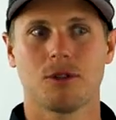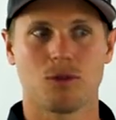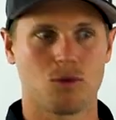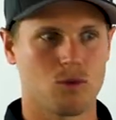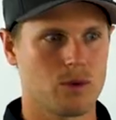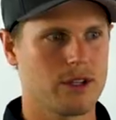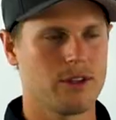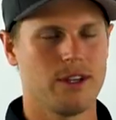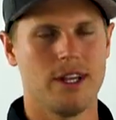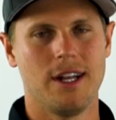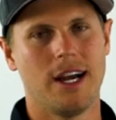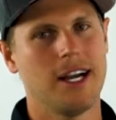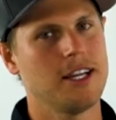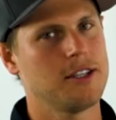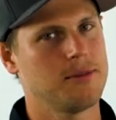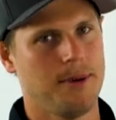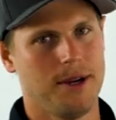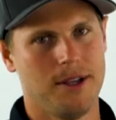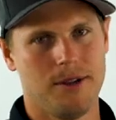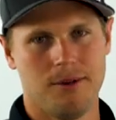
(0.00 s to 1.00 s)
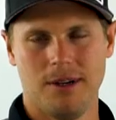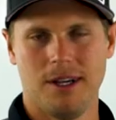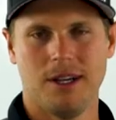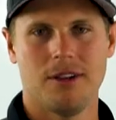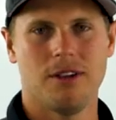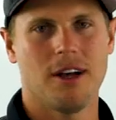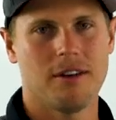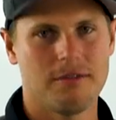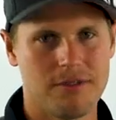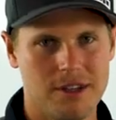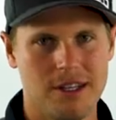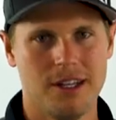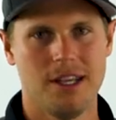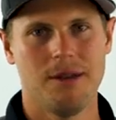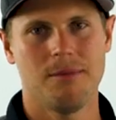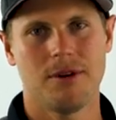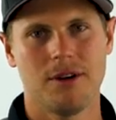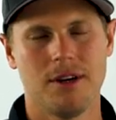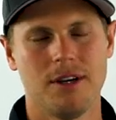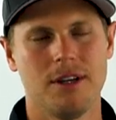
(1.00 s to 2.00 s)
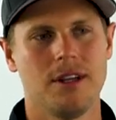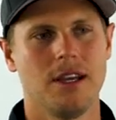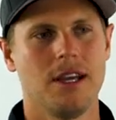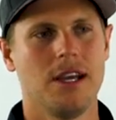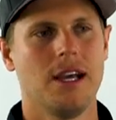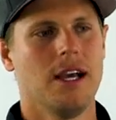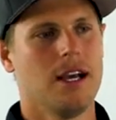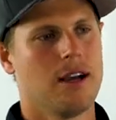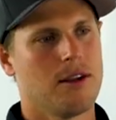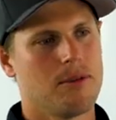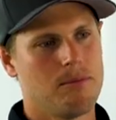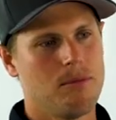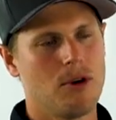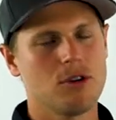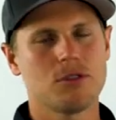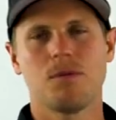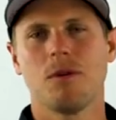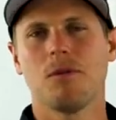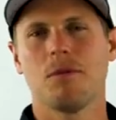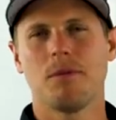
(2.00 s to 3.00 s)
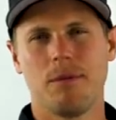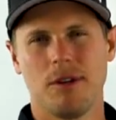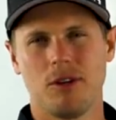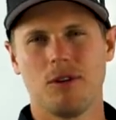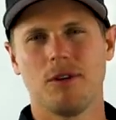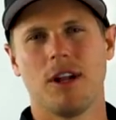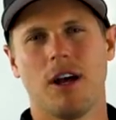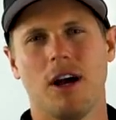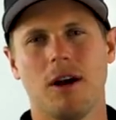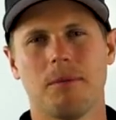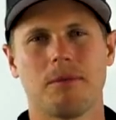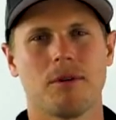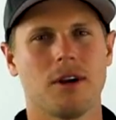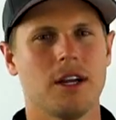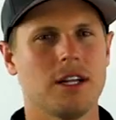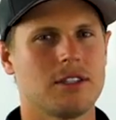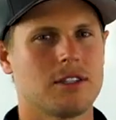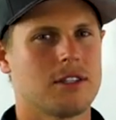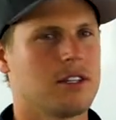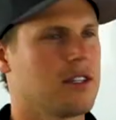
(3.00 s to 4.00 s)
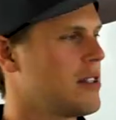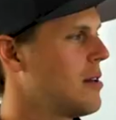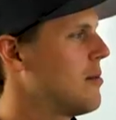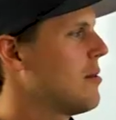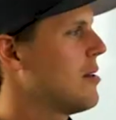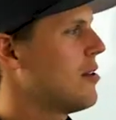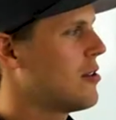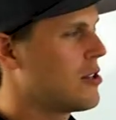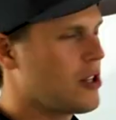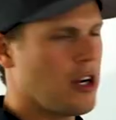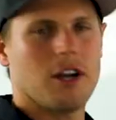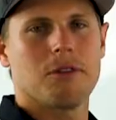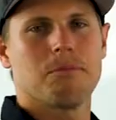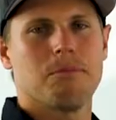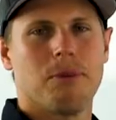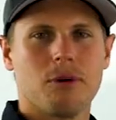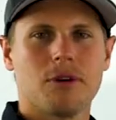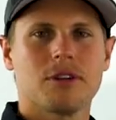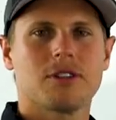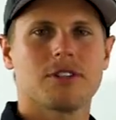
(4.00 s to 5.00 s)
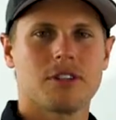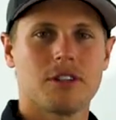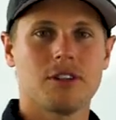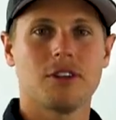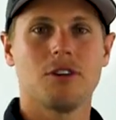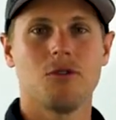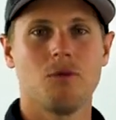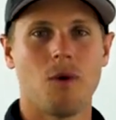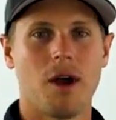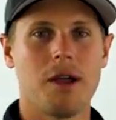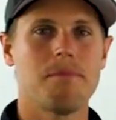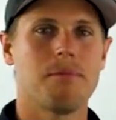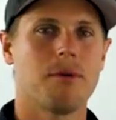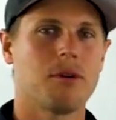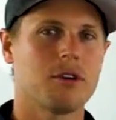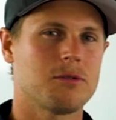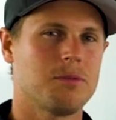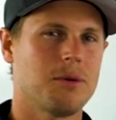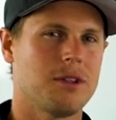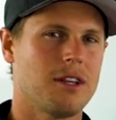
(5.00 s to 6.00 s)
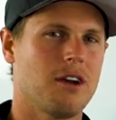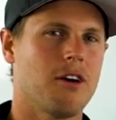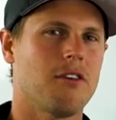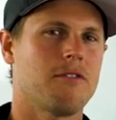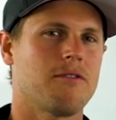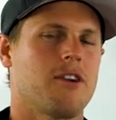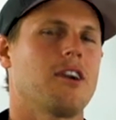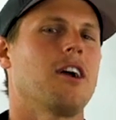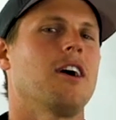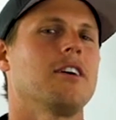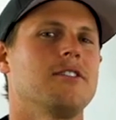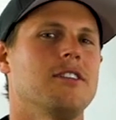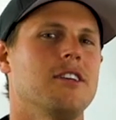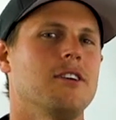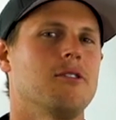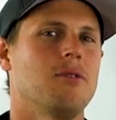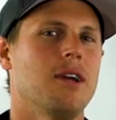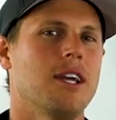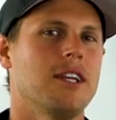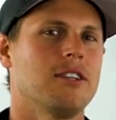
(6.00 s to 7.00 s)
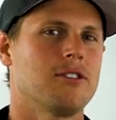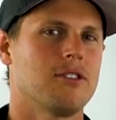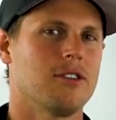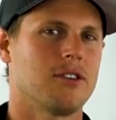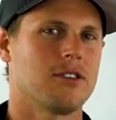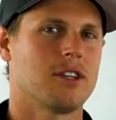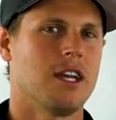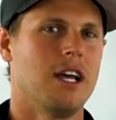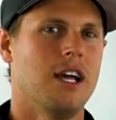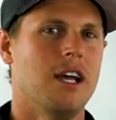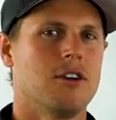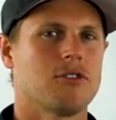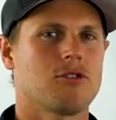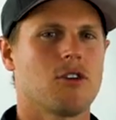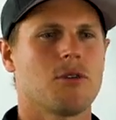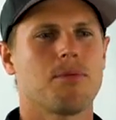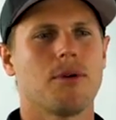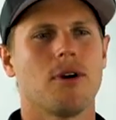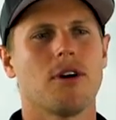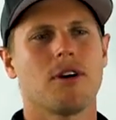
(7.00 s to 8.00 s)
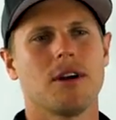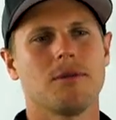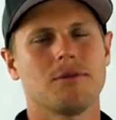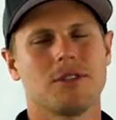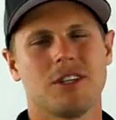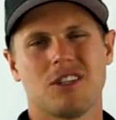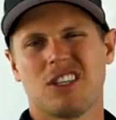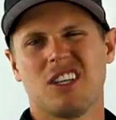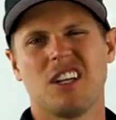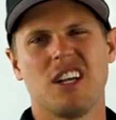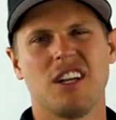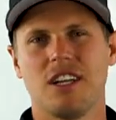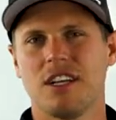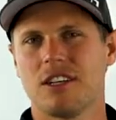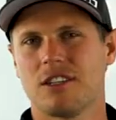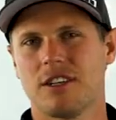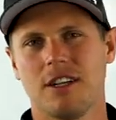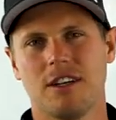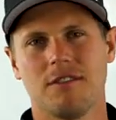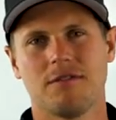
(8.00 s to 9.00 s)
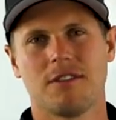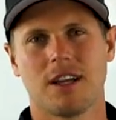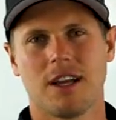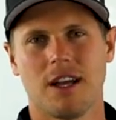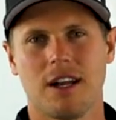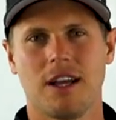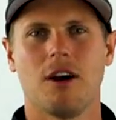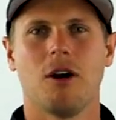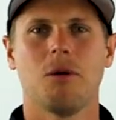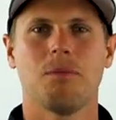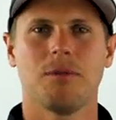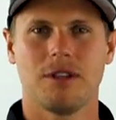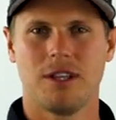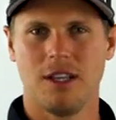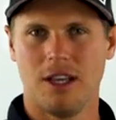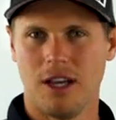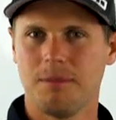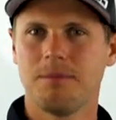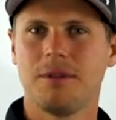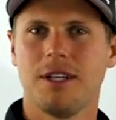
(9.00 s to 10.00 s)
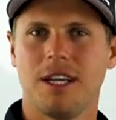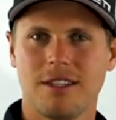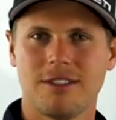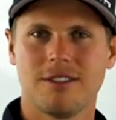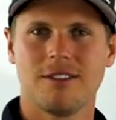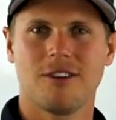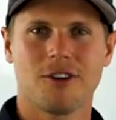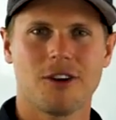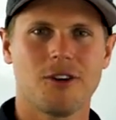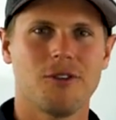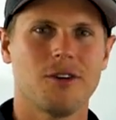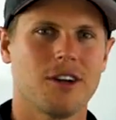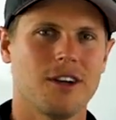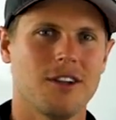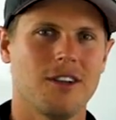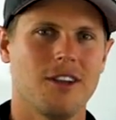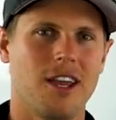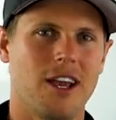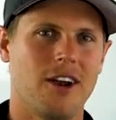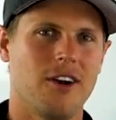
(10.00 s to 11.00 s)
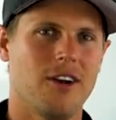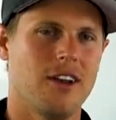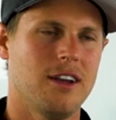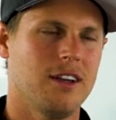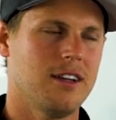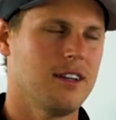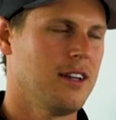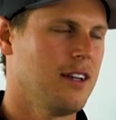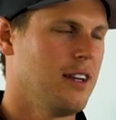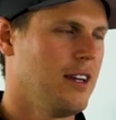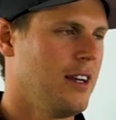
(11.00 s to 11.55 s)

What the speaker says: They're really nice, by the way. I love the neighborhood. Most people have been doing upgrades to some of their chalkboards, to the new whiteboards, but they all forgot the erasers. So our program is just an initiative to kind of help with the updates that are going on in the area.